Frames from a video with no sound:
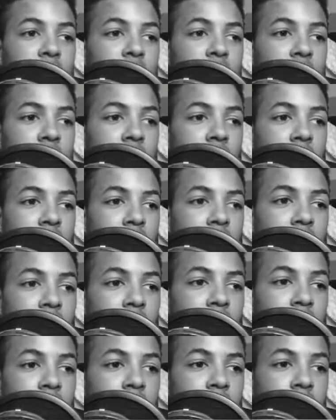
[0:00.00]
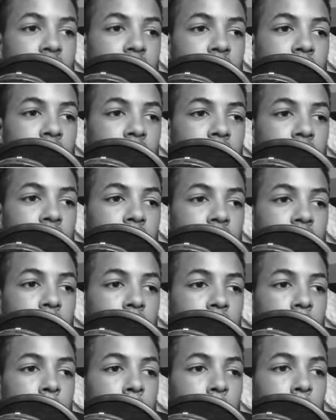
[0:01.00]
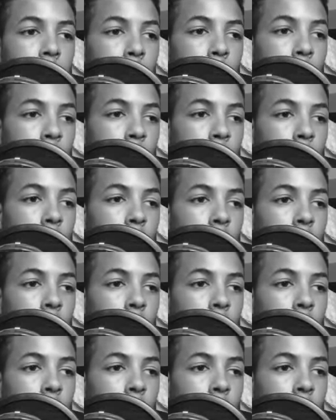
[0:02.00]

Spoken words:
Nothing is said.